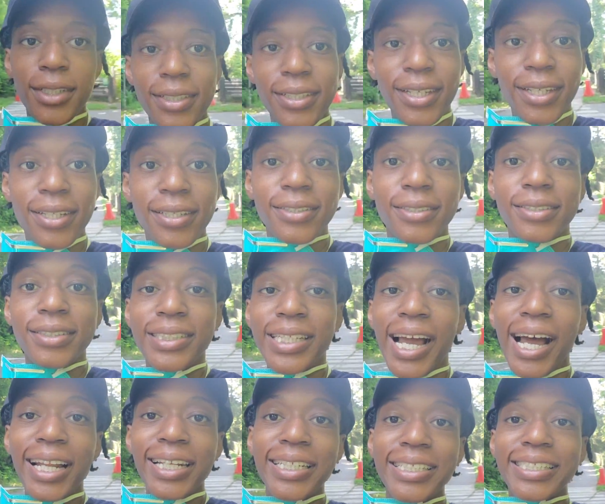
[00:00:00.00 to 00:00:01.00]
Yeah,
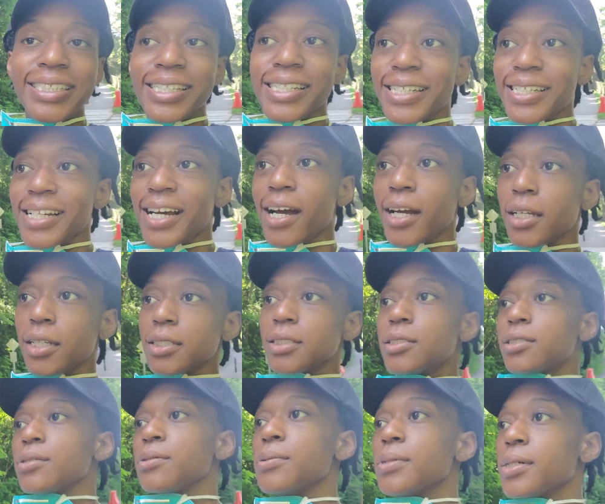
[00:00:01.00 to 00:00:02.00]
I need to get out here
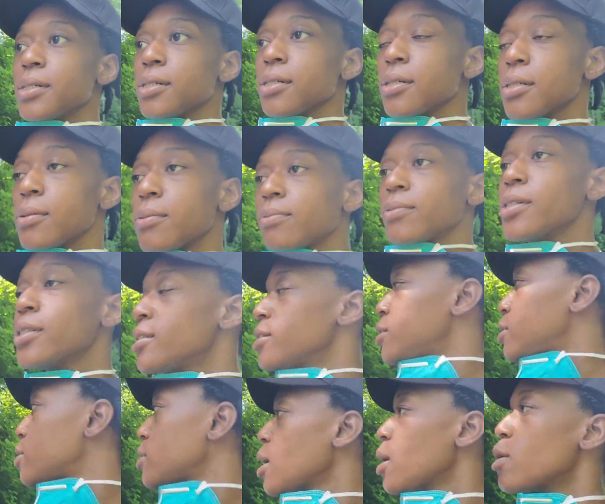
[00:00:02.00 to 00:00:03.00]
to what's it,
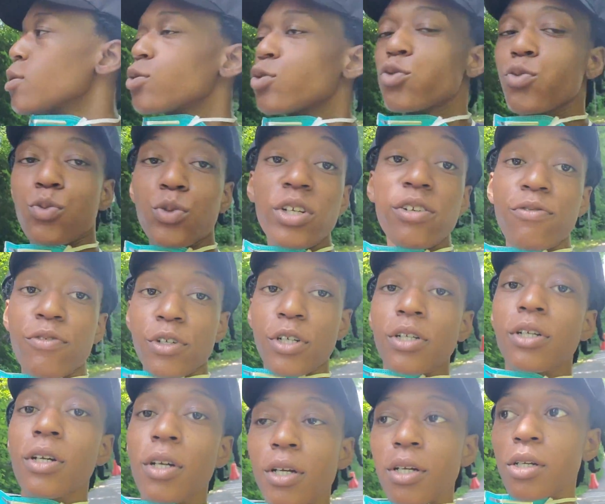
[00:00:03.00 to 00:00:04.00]
Stones
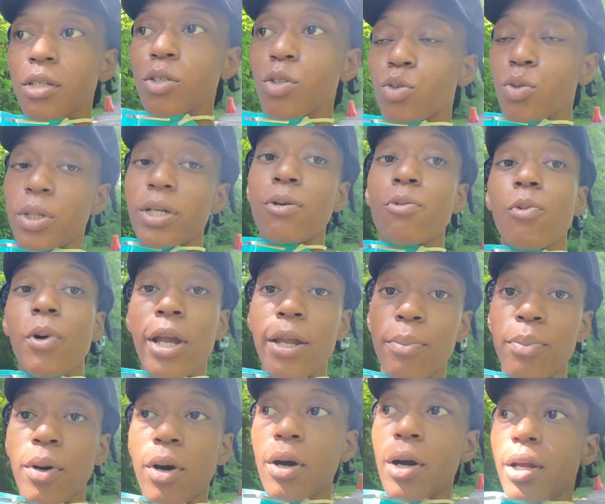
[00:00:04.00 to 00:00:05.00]
River Greenway
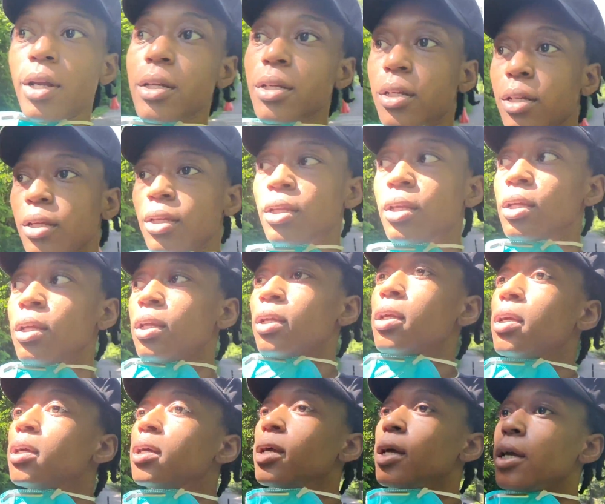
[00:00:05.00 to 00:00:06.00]
Park,
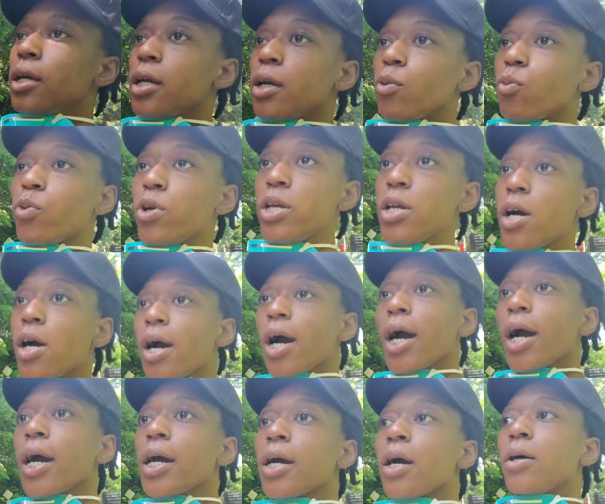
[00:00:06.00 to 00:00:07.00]
and we
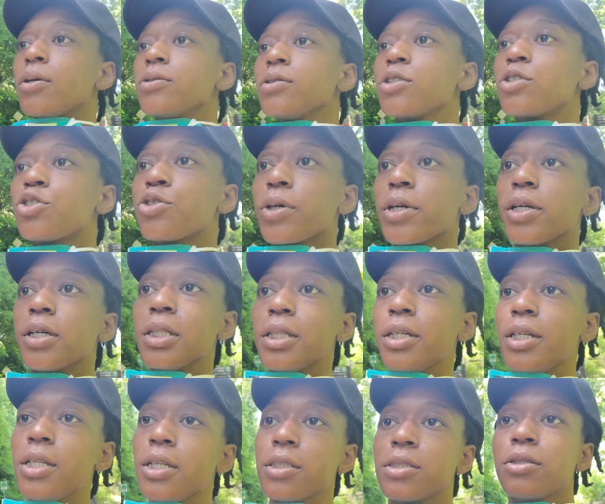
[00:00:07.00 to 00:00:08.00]
are on the trail
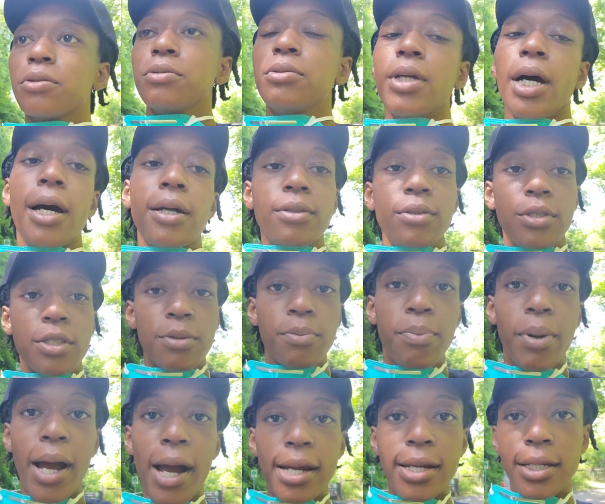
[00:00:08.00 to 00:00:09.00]
leading to Donaldson
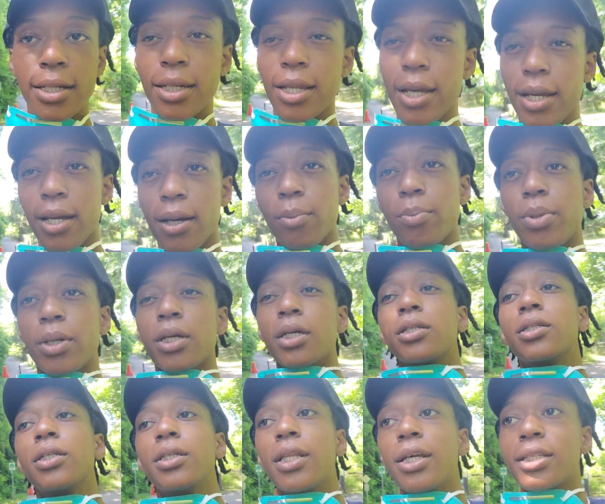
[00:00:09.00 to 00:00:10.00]
Pike that
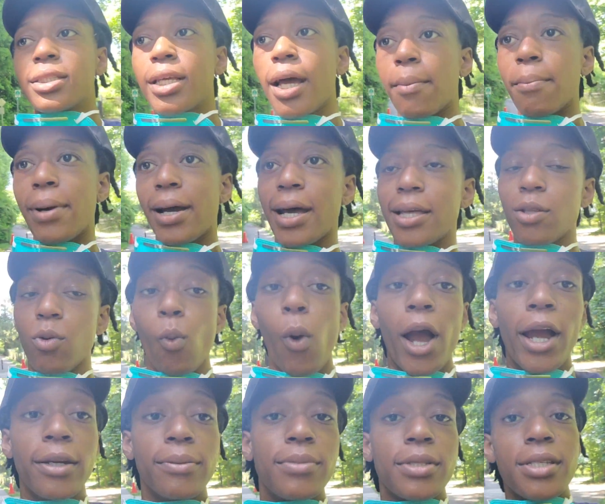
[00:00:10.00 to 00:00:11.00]
apparently lets out by the
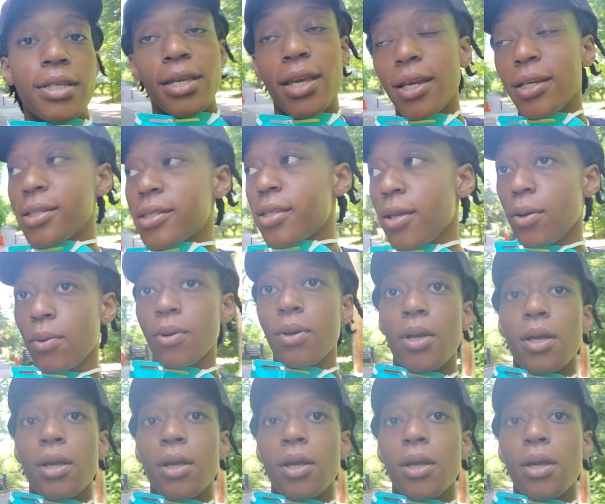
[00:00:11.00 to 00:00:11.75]
YMCA. So